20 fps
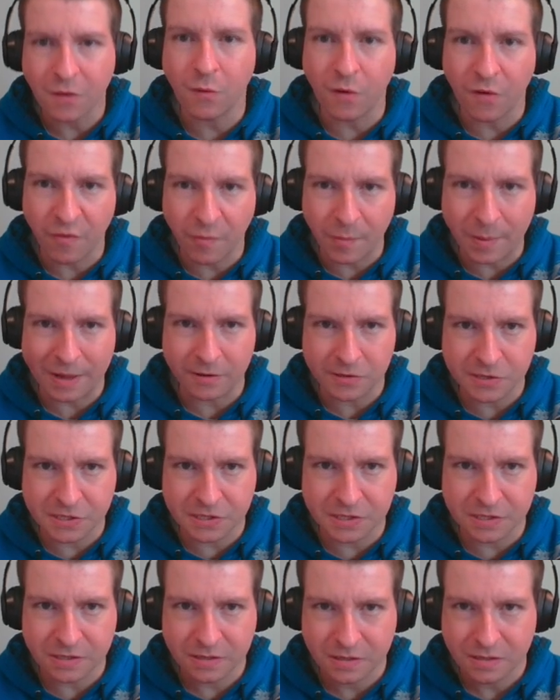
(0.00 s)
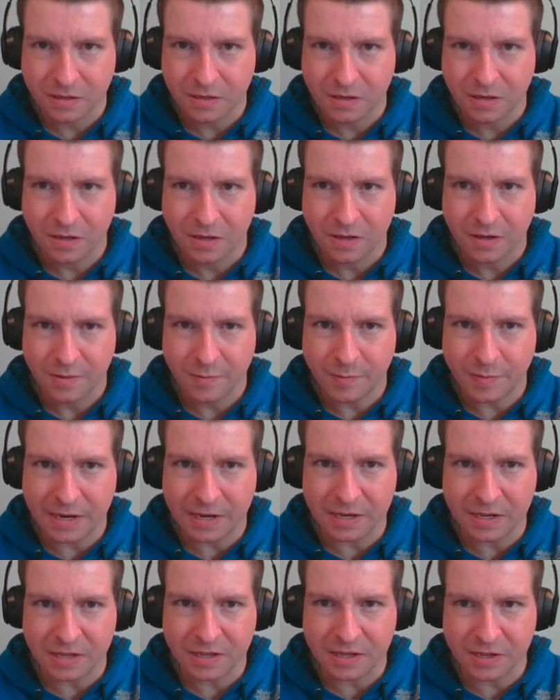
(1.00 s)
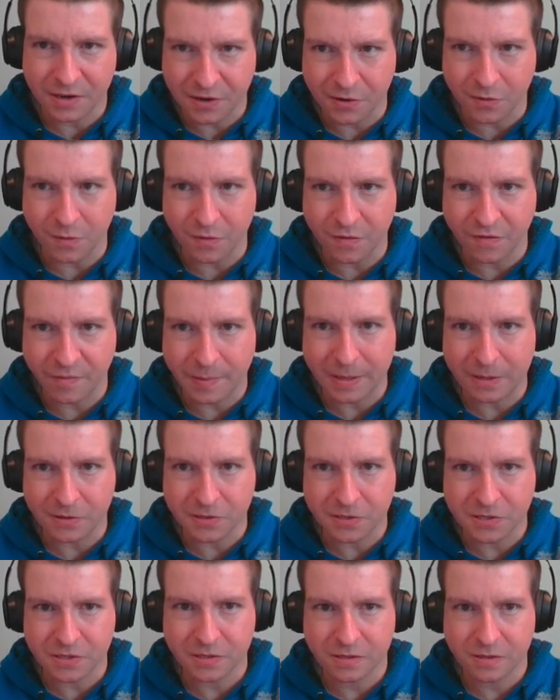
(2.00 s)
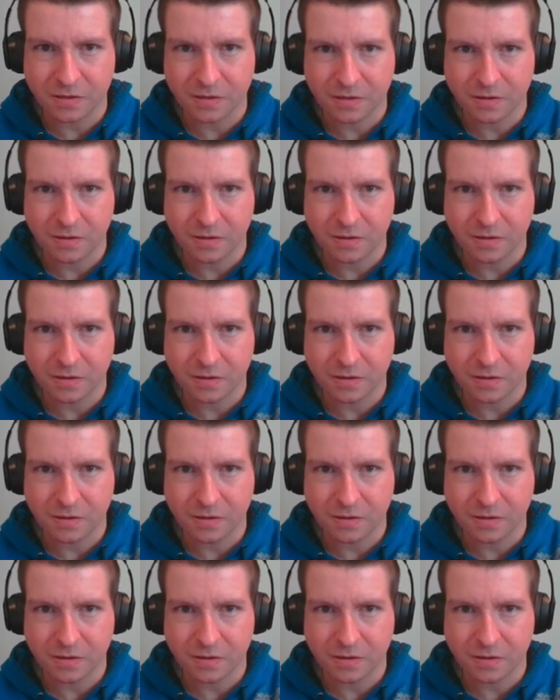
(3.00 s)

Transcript: wolf pelts, but I need dire wolf pelts.